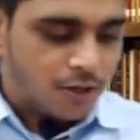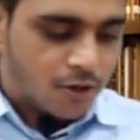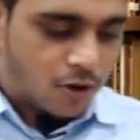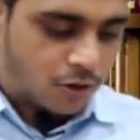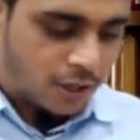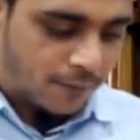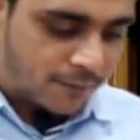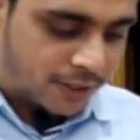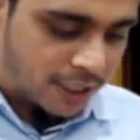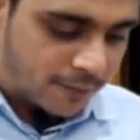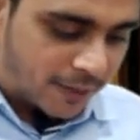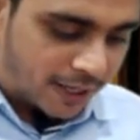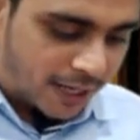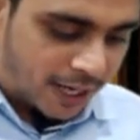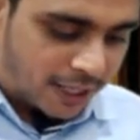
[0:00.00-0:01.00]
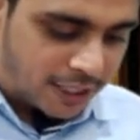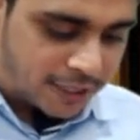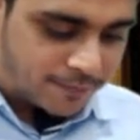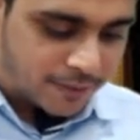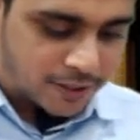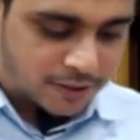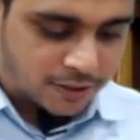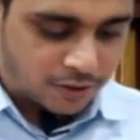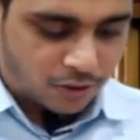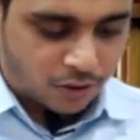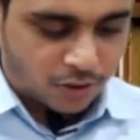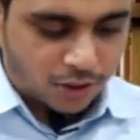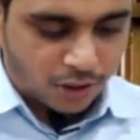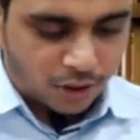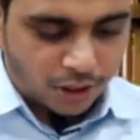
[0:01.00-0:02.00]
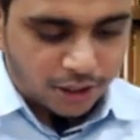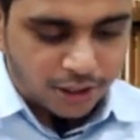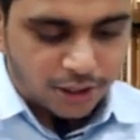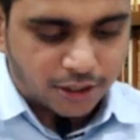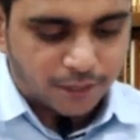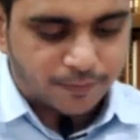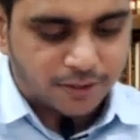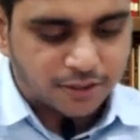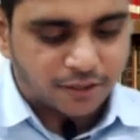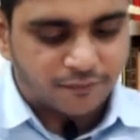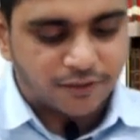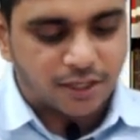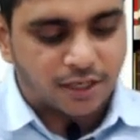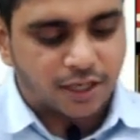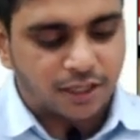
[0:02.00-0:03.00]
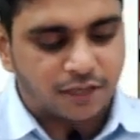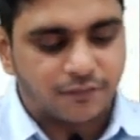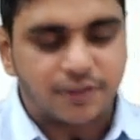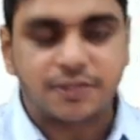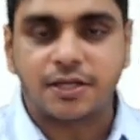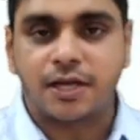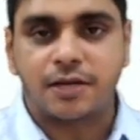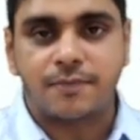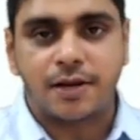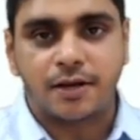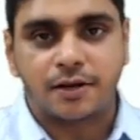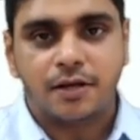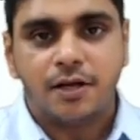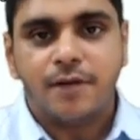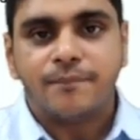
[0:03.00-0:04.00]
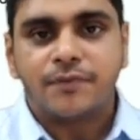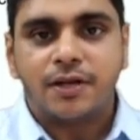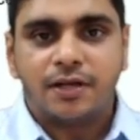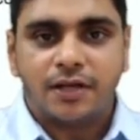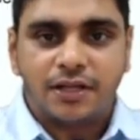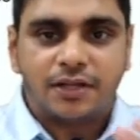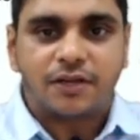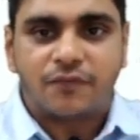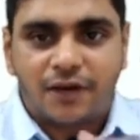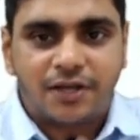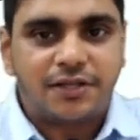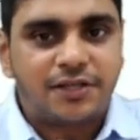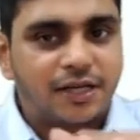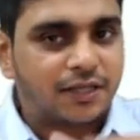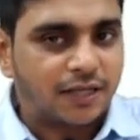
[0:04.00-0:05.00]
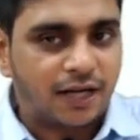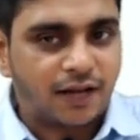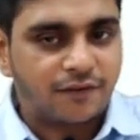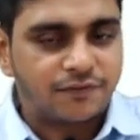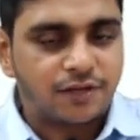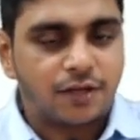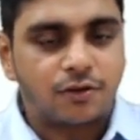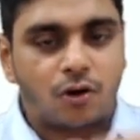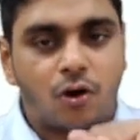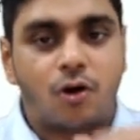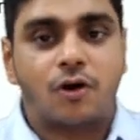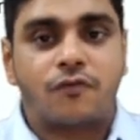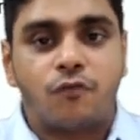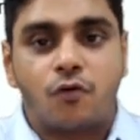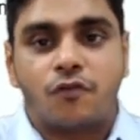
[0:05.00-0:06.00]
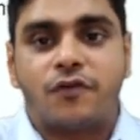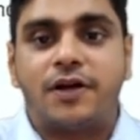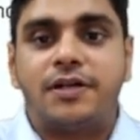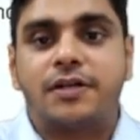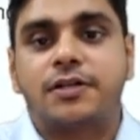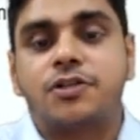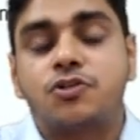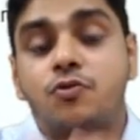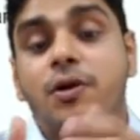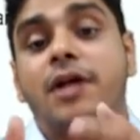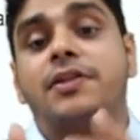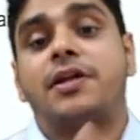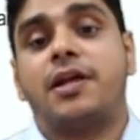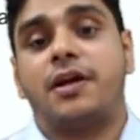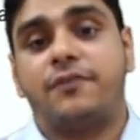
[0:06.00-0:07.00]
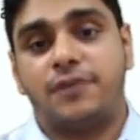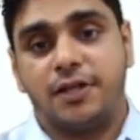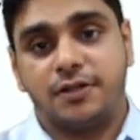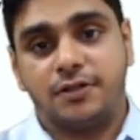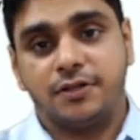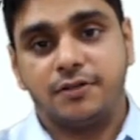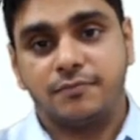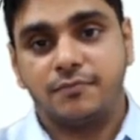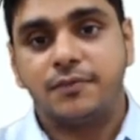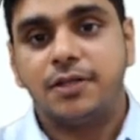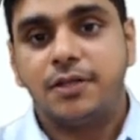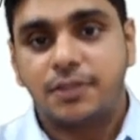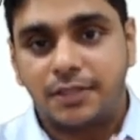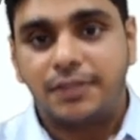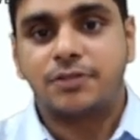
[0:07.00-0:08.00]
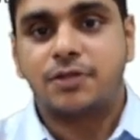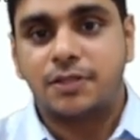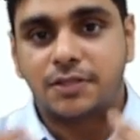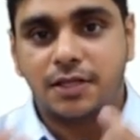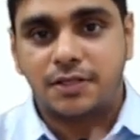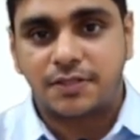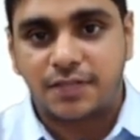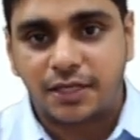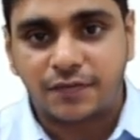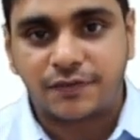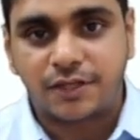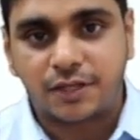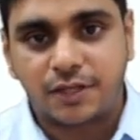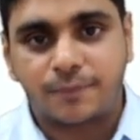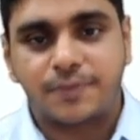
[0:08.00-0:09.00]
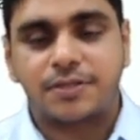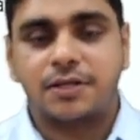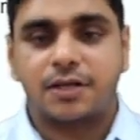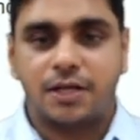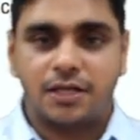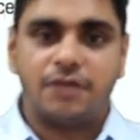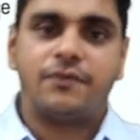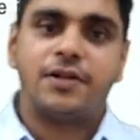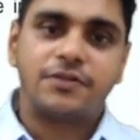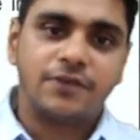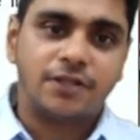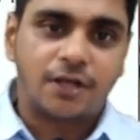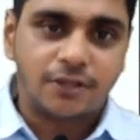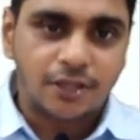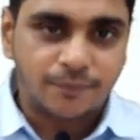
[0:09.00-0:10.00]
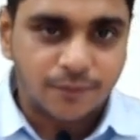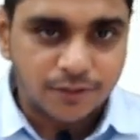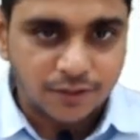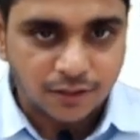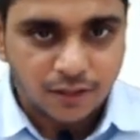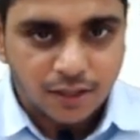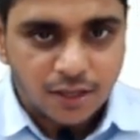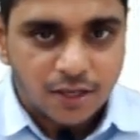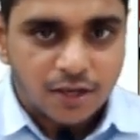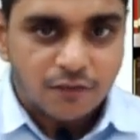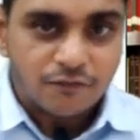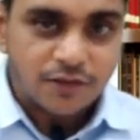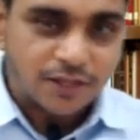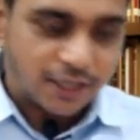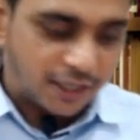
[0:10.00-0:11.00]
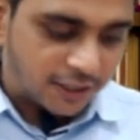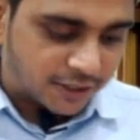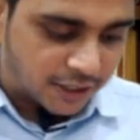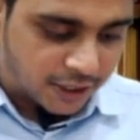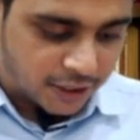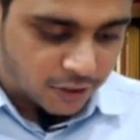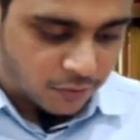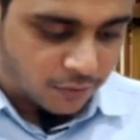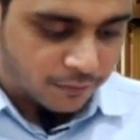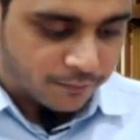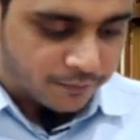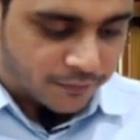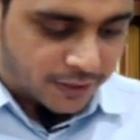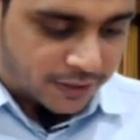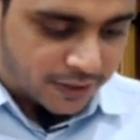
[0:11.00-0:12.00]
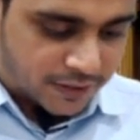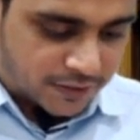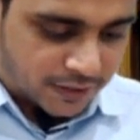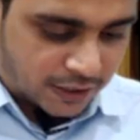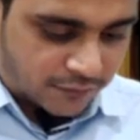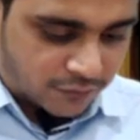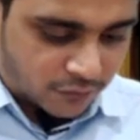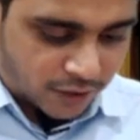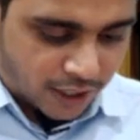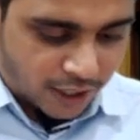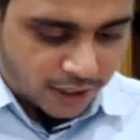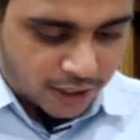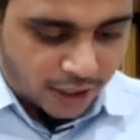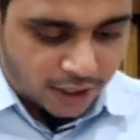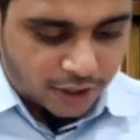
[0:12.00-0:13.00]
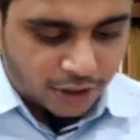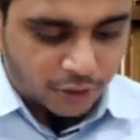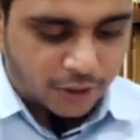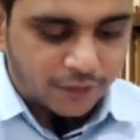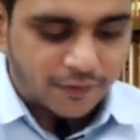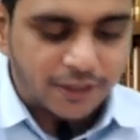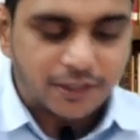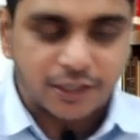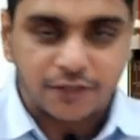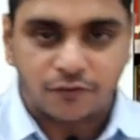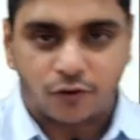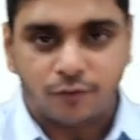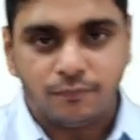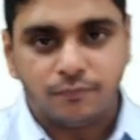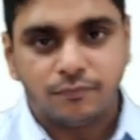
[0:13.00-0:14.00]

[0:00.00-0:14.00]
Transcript: Committed by any person or any other person with a connivance in any manner, either one director have done or 4 or 5 directors together have done, that is called consent with other person, connivance with other person, with intent to deceive to gain undue advantage from.